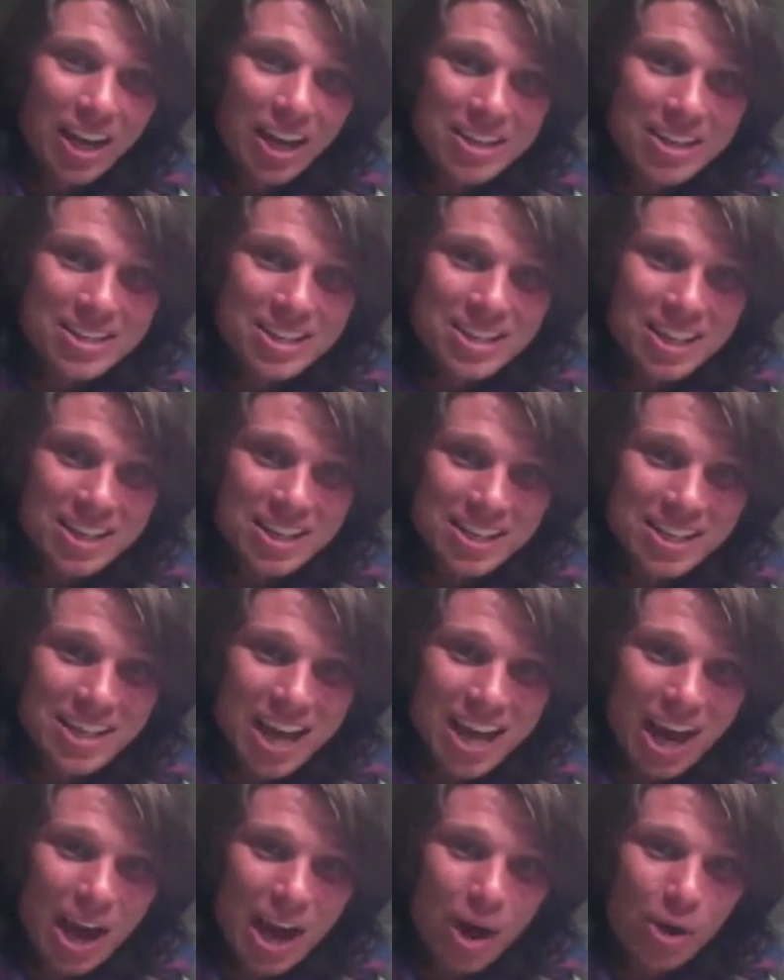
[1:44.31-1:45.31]
sending
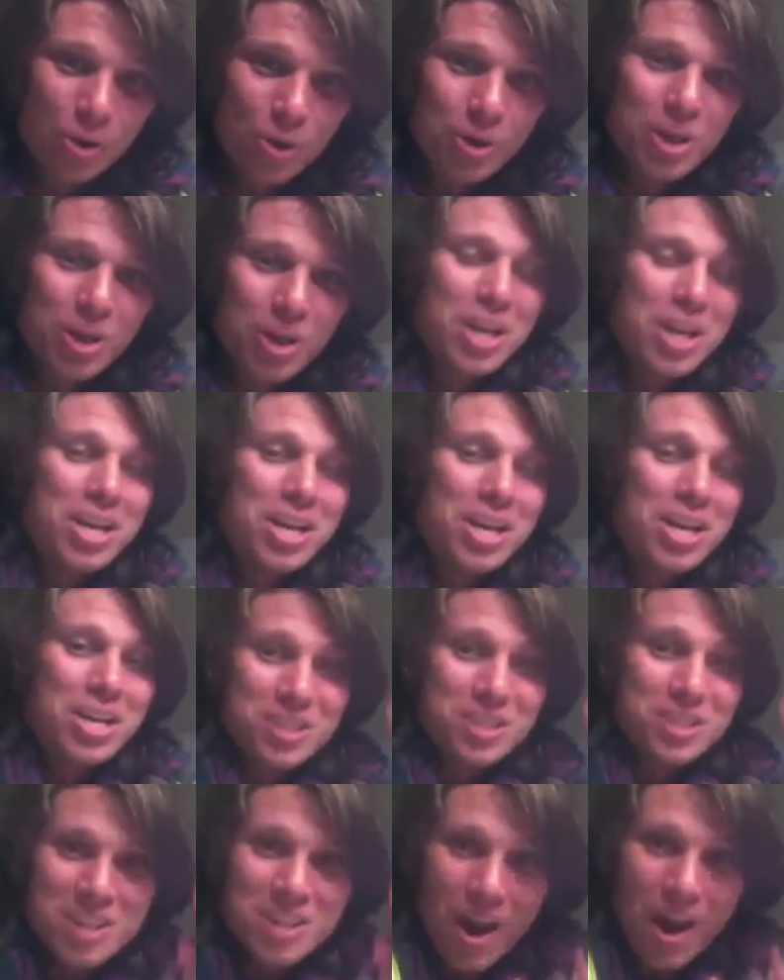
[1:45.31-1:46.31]
out
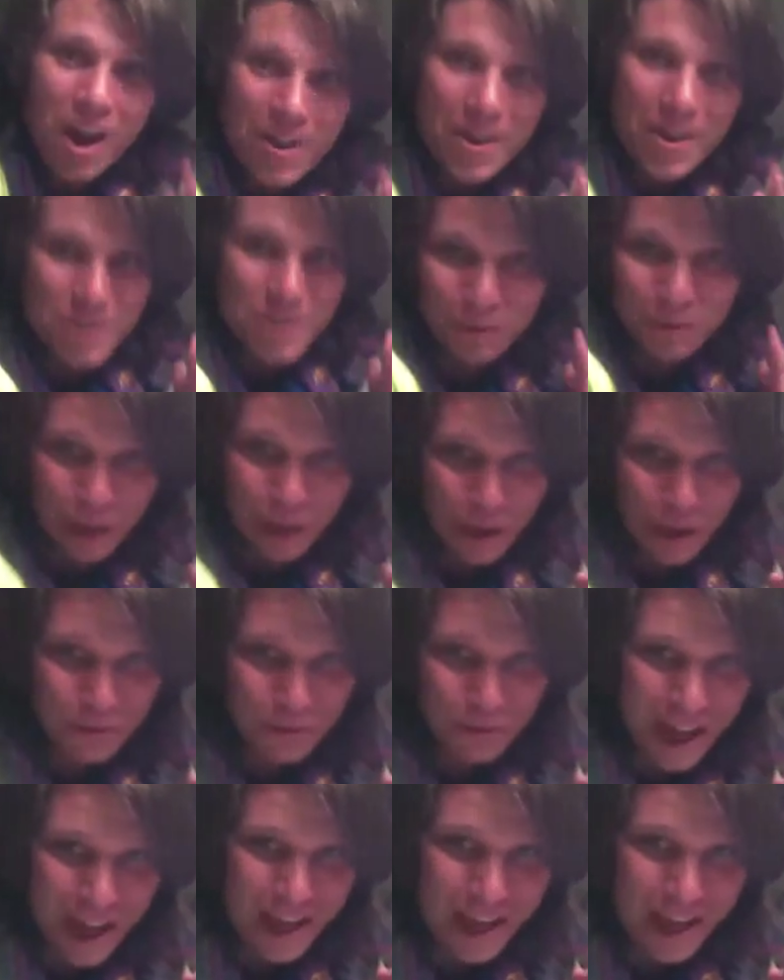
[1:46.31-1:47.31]
tons of
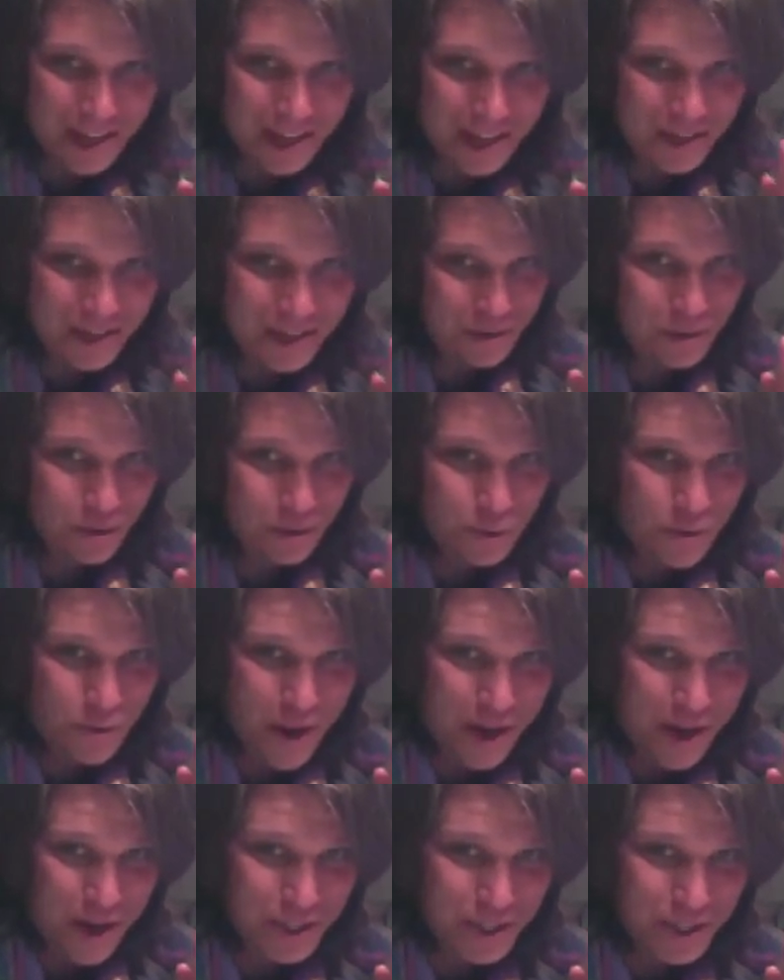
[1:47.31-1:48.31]
love light in your
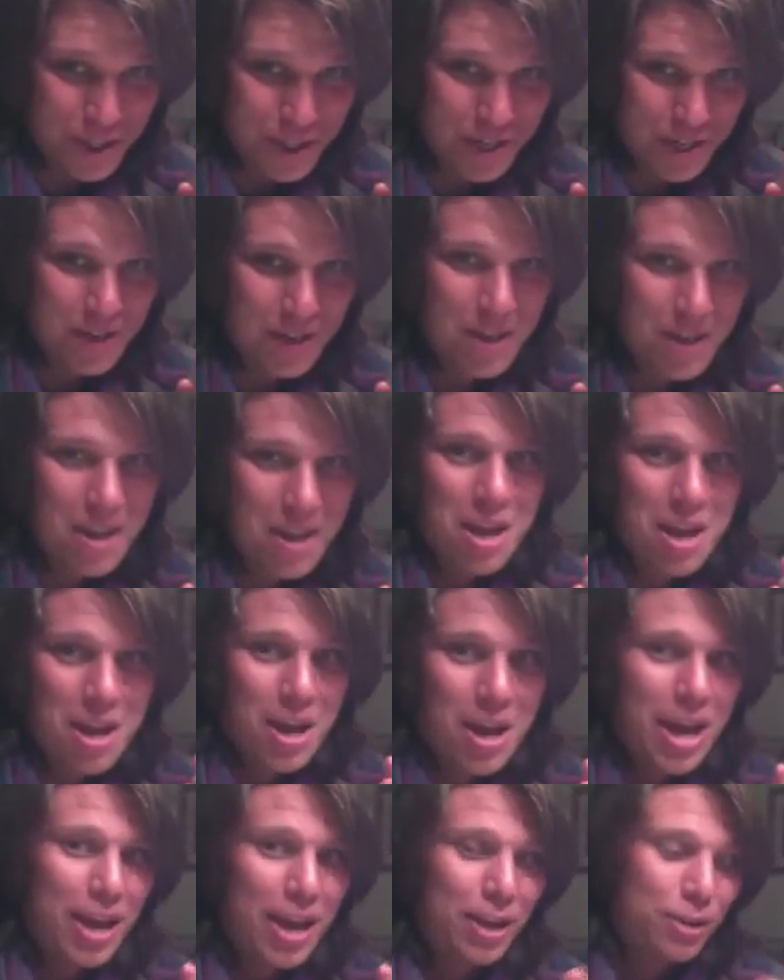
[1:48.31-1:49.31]
direction
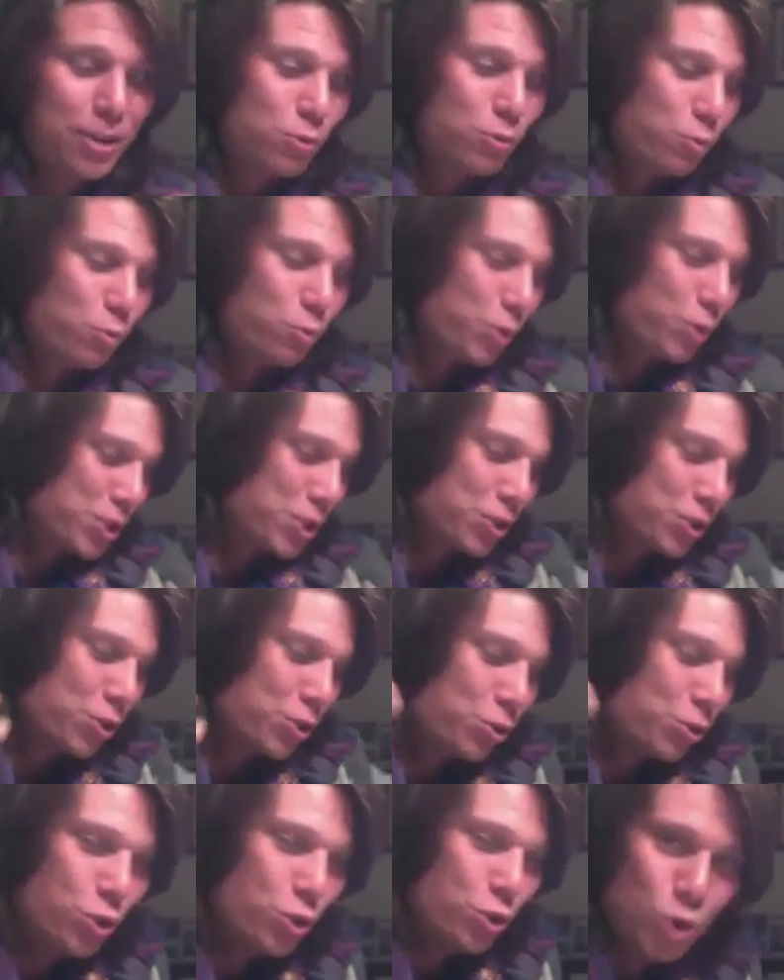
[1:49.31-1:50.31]
and wishing
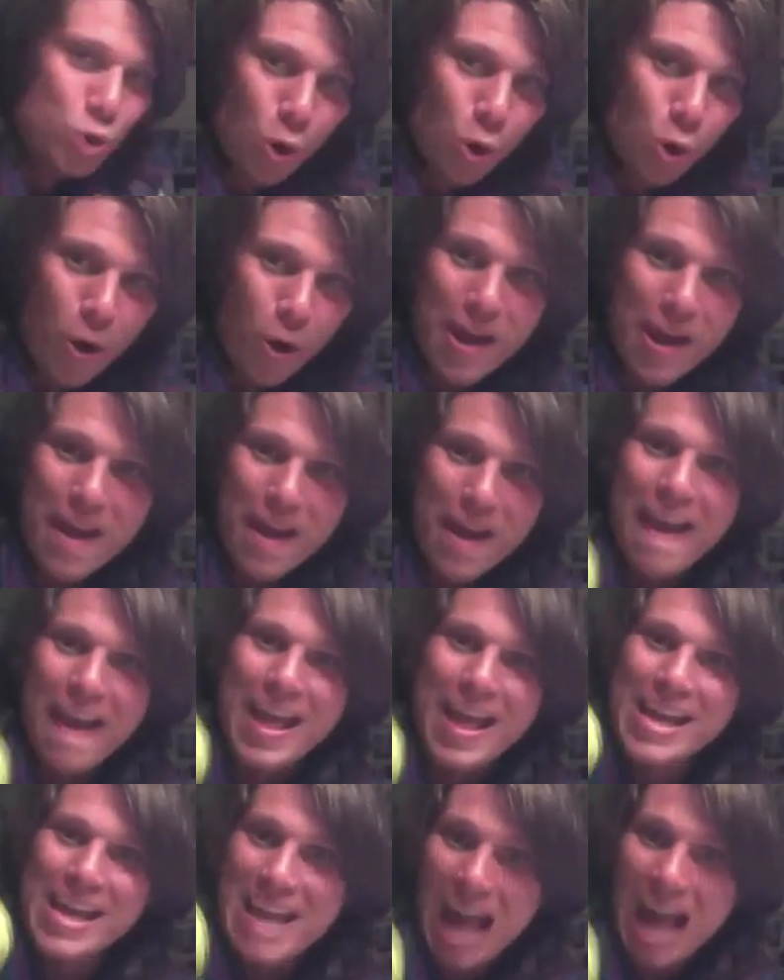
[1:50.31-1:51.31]
you joy
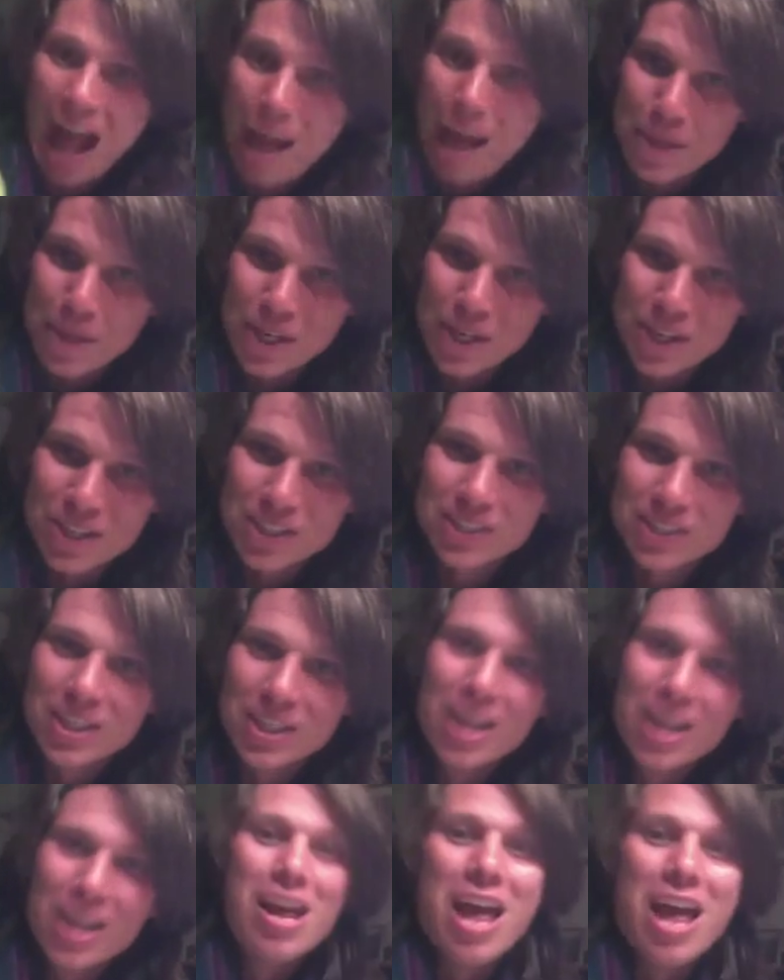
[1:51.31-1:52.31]
and
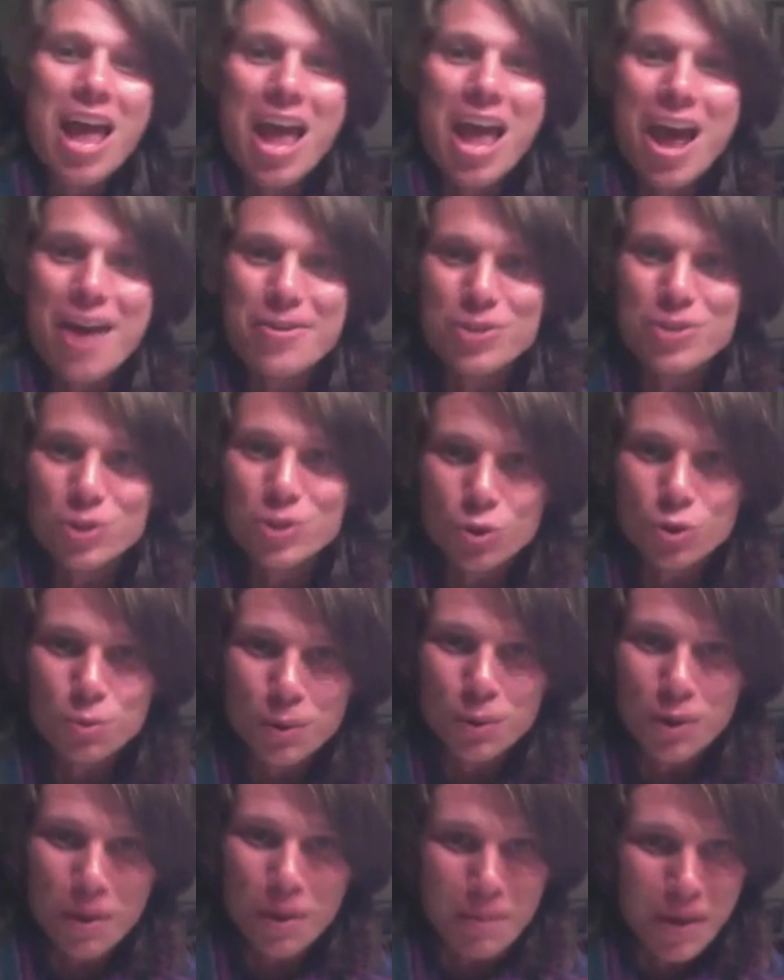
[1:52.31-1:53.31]
happiness and
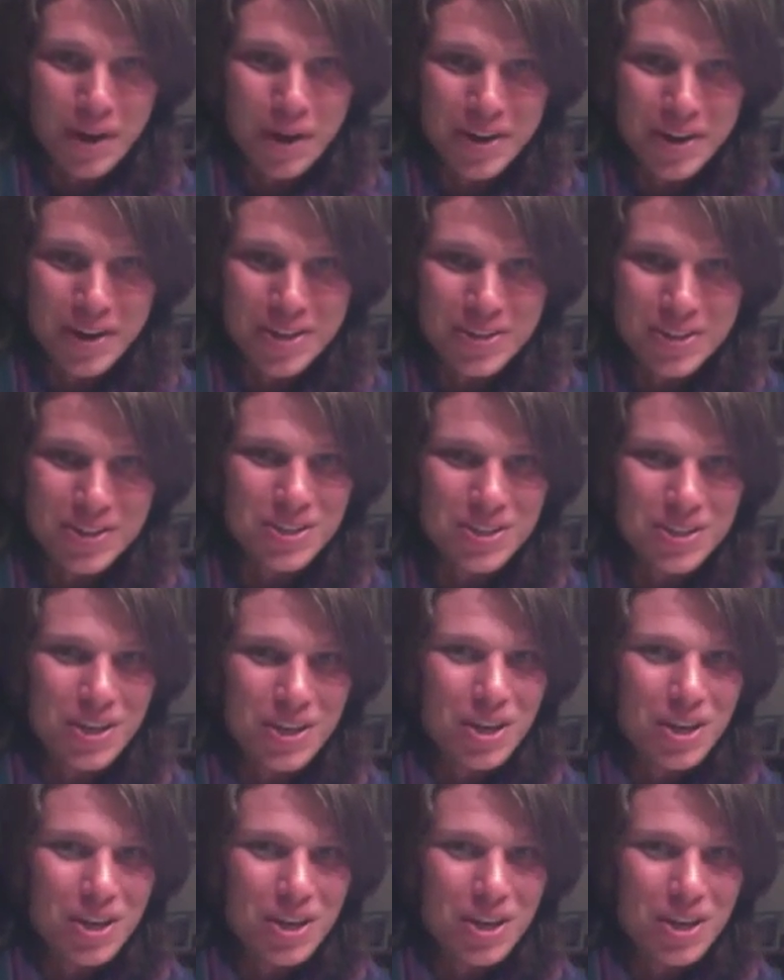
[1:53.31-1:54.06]
super abundance